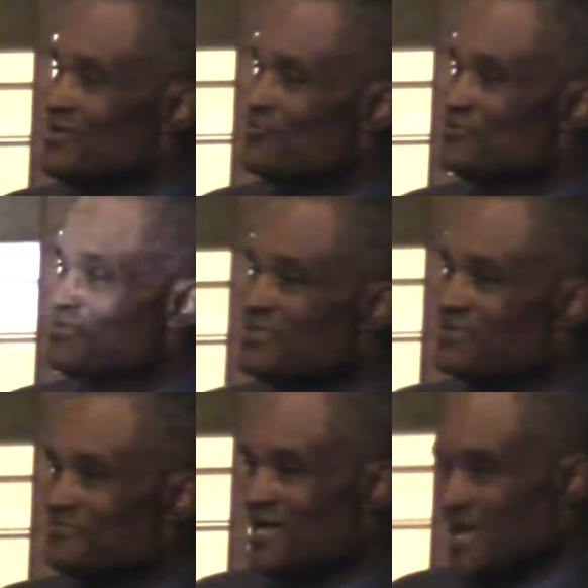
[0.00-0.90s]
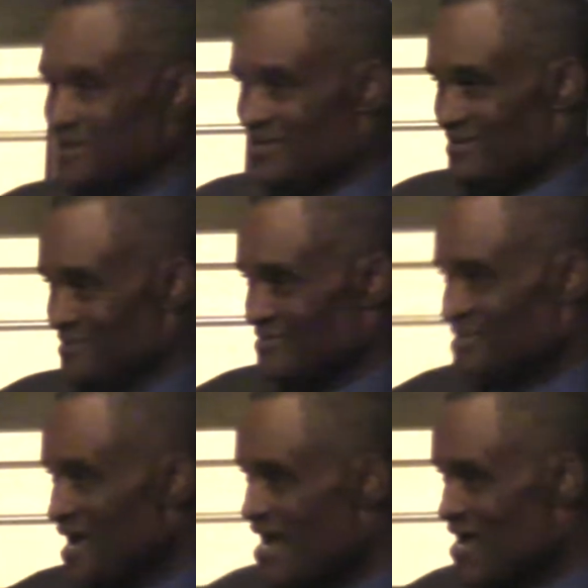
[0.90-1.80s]
it was an exciting
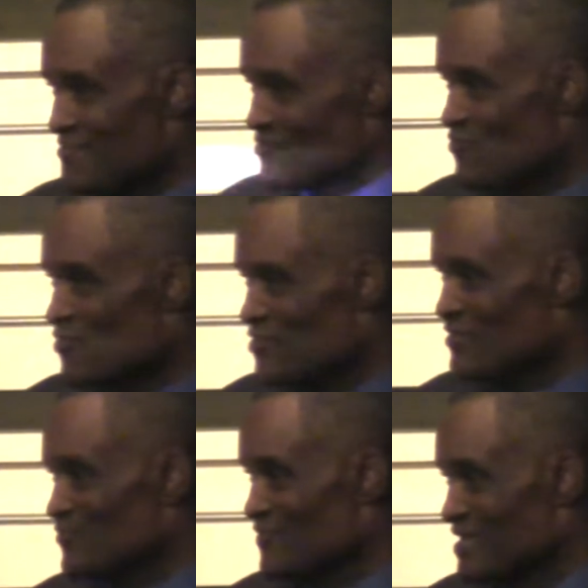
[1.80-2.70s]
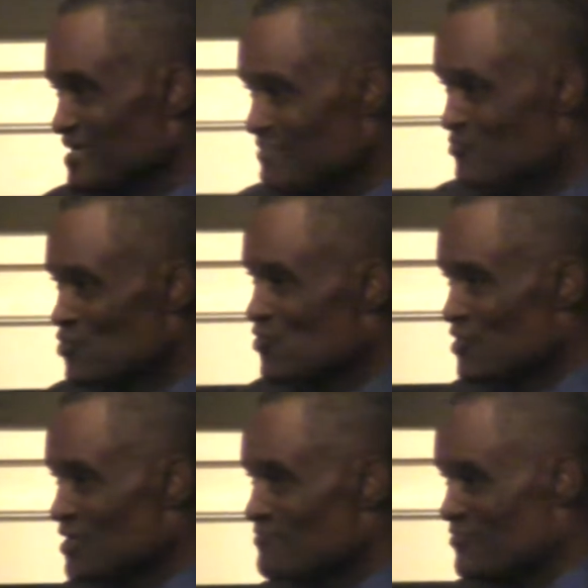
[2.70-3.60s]
time growing up with him,
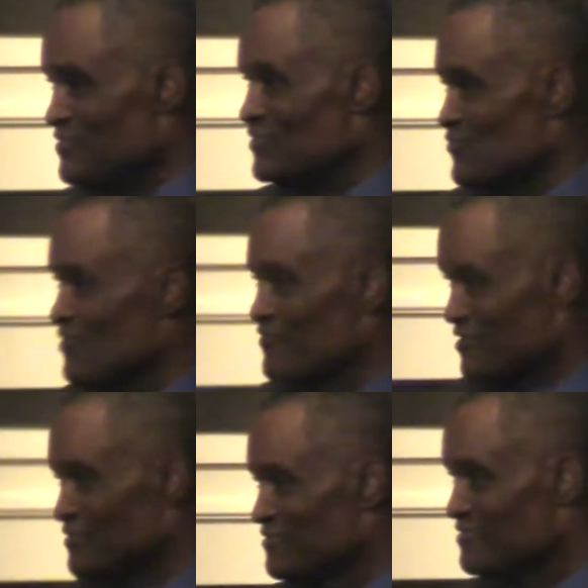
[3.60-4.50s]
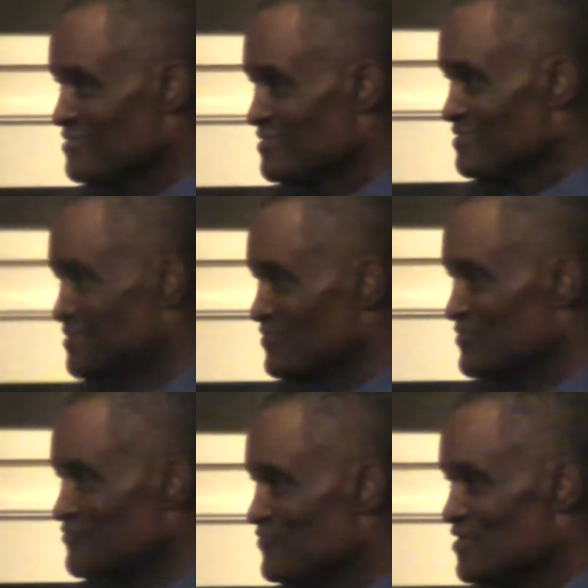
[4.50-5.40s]
with us.
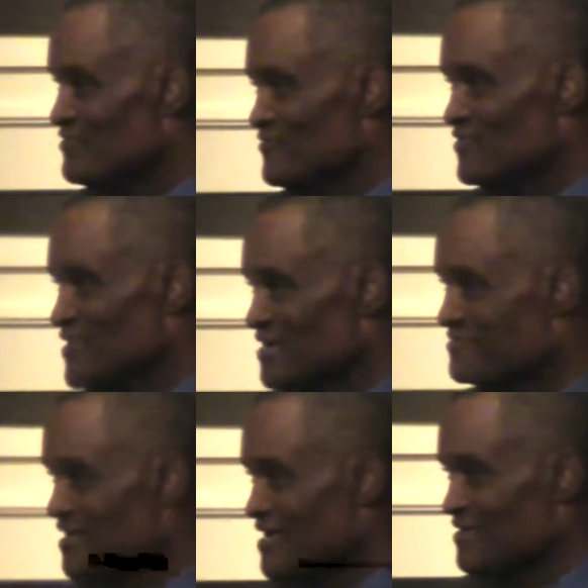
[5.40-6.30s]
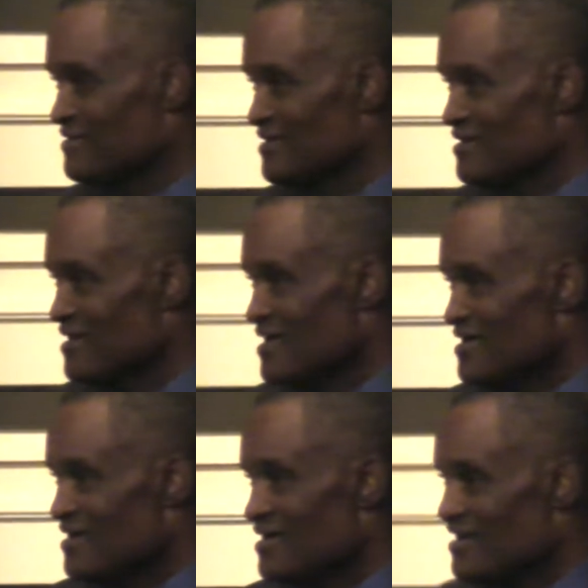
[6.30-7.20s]
Very, very exciting.
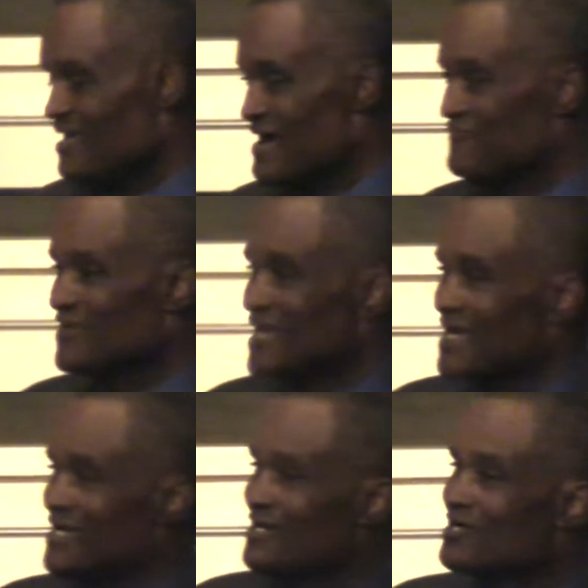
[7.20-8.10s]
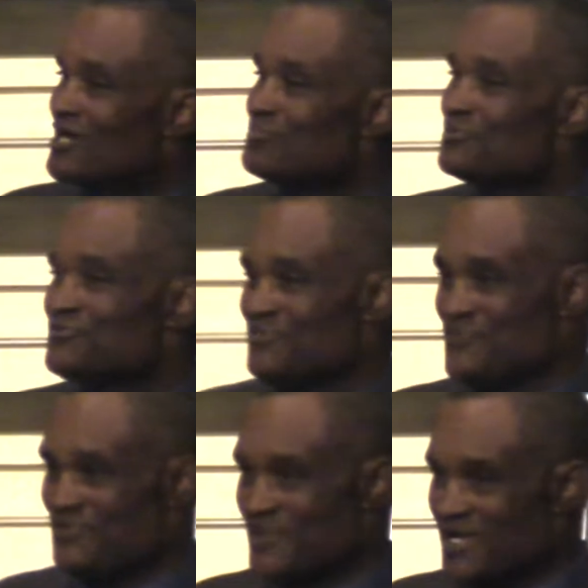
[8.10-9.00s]
And I feel like he accomplished
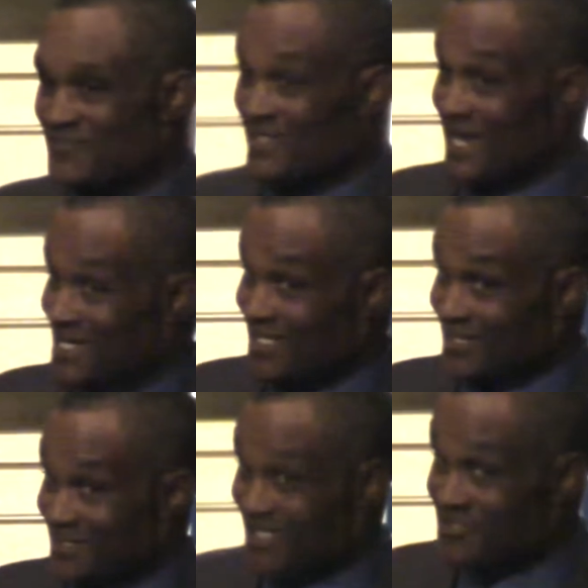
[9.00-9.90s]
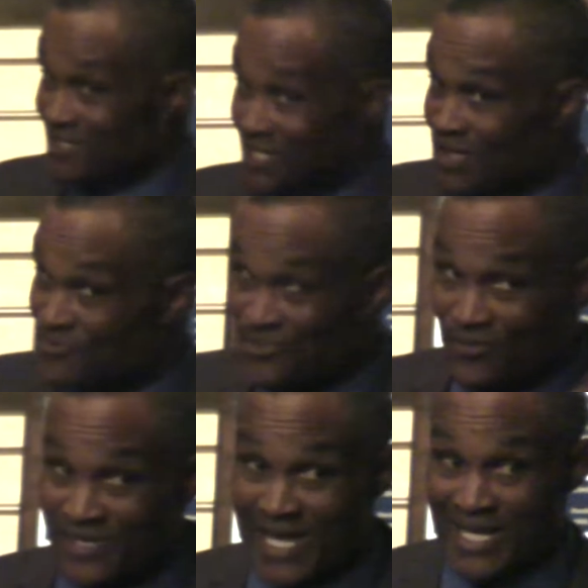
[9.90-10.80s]
some of the things that I didn't get to accomplish
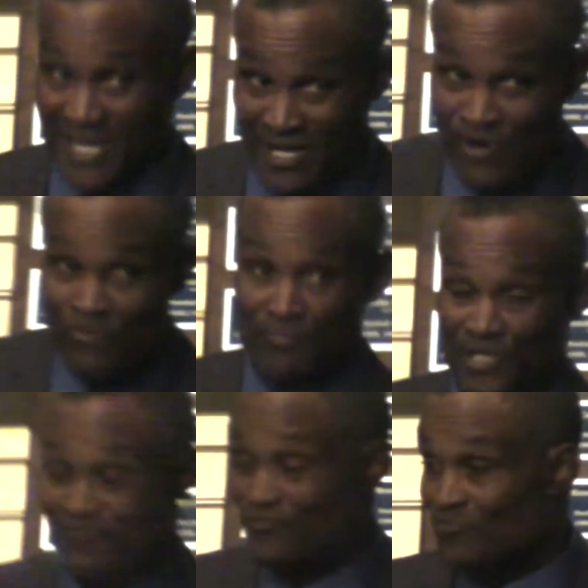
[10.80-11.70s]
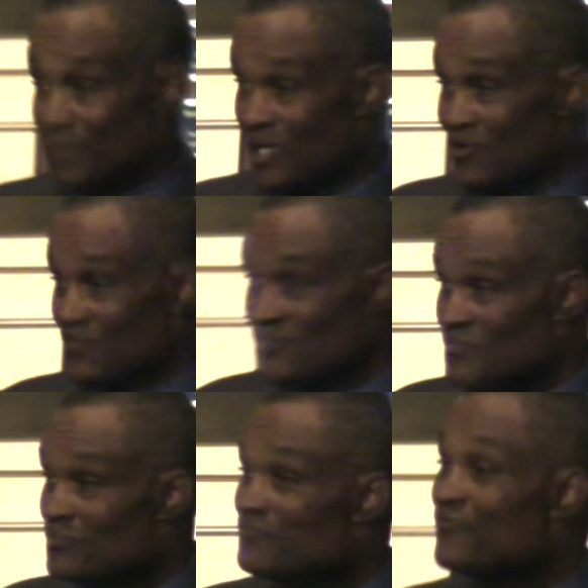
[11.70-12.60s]
because I got hurt playing football.
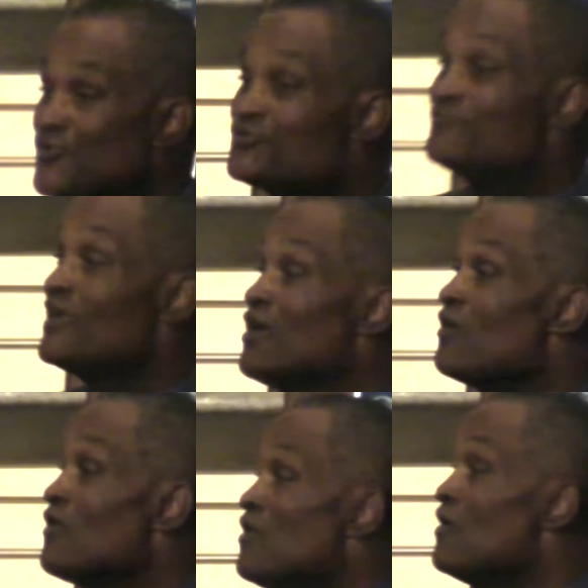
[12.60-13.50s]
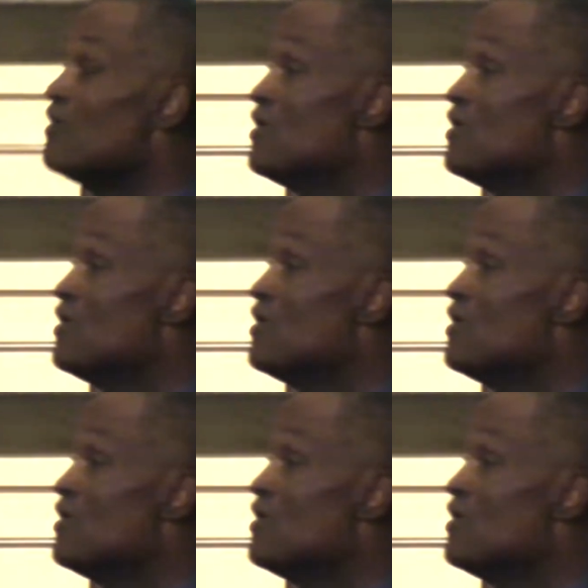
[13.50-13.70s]
But first of all,